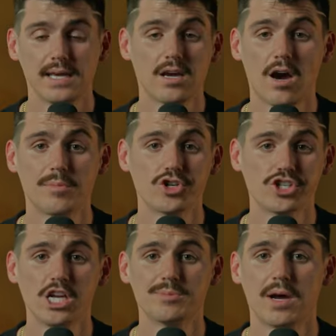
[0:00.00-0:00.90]
E commerce
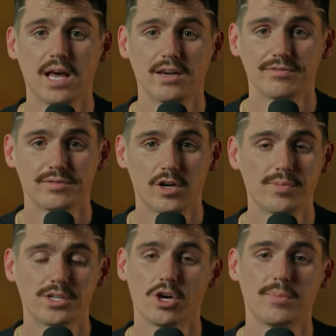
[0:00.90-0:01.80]
changed my life. It
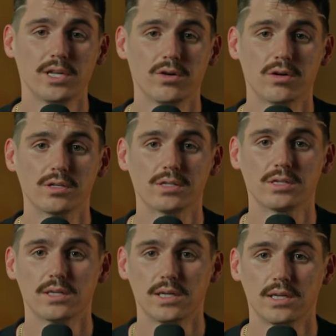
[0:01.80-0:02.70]
opened so many
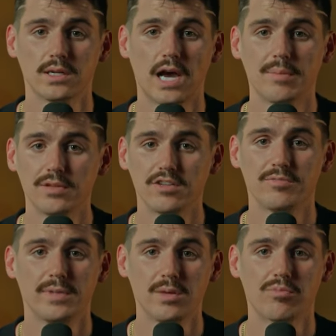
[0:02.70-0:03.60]
doors, and I believe
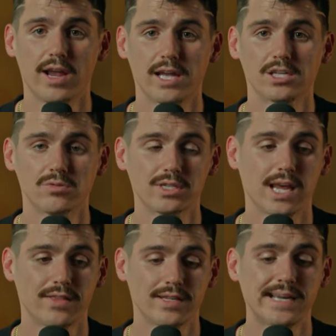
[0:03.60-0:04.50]
many brands will
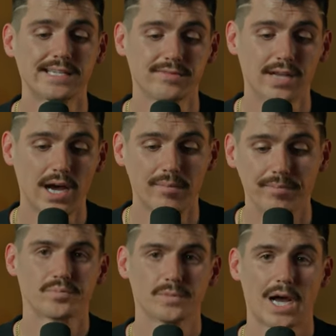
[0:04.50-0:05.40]
stand the test of time.
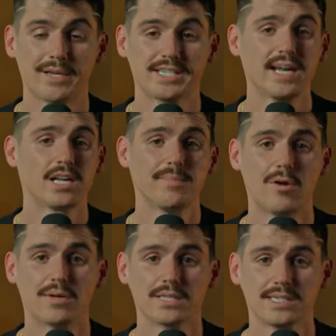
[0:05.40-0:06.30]
I'm excited
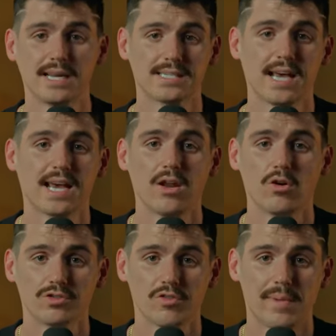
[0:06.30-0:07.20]
about what this next decade
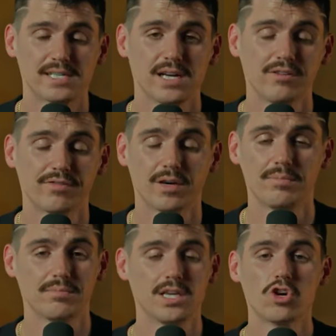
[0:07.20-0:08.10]
holds for myself, and
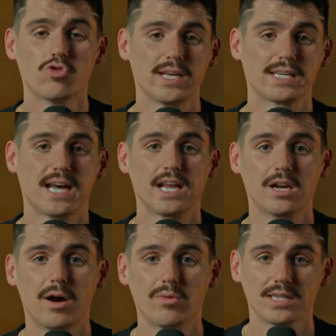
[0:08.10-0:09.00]
I'm equally excited
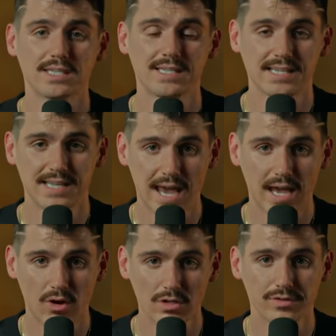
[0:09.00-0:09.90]
about what this next
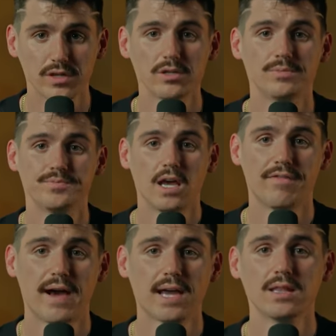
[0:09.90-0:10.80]
decade holds for you.
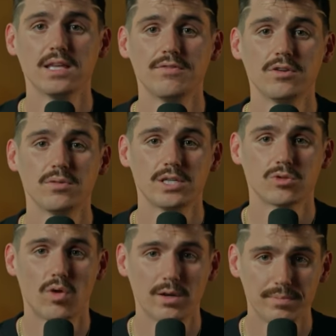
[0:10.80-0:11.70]
If I can leave you with
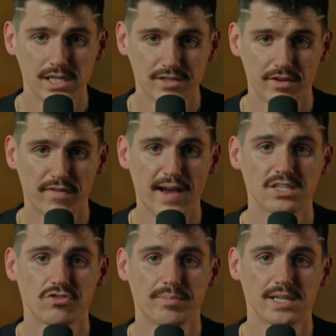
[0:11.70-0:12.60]
just one piece of
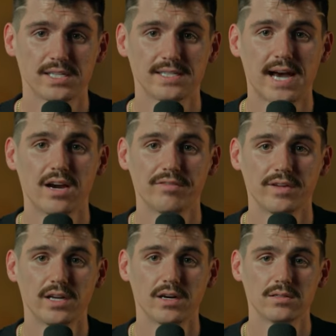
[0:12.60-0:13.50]
advice from this entire
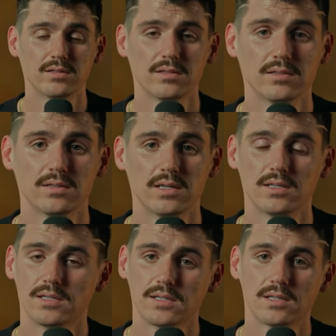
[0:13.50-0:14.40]
video,
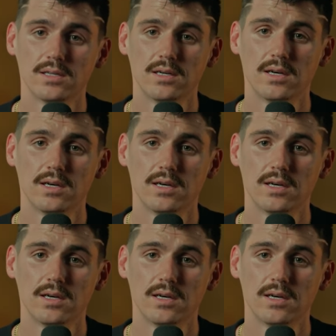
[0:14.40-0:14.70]
it's